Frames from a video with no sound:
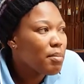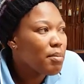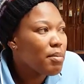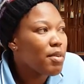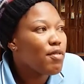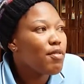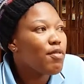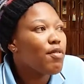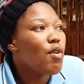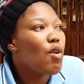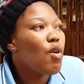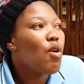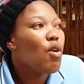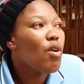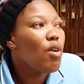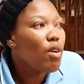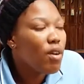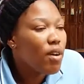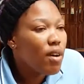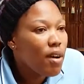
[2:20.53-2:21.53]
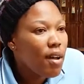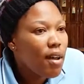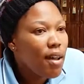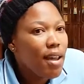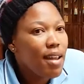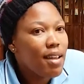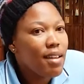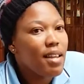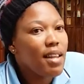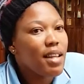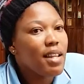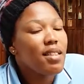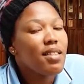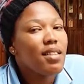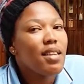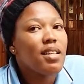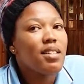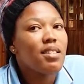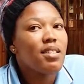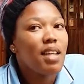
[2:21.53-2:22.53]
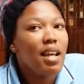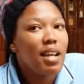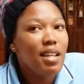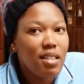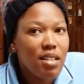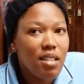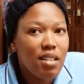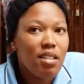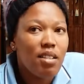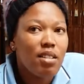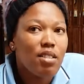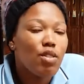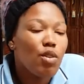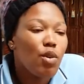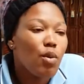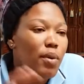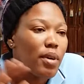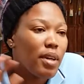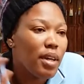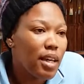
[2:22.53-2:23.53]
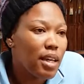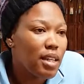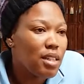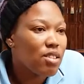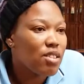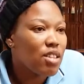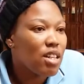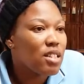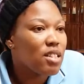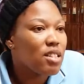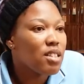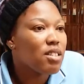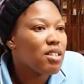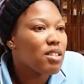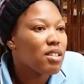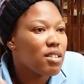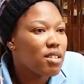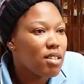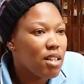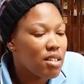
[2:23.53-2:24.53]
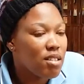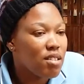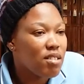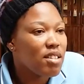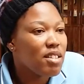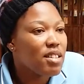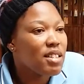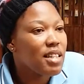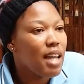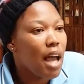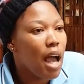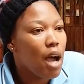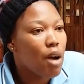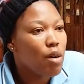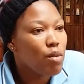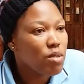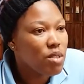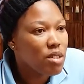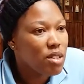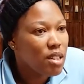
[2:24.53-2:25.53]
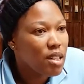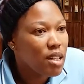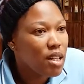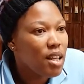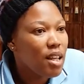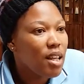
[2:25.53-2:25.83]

before, and then they started the sewing at Justin's house.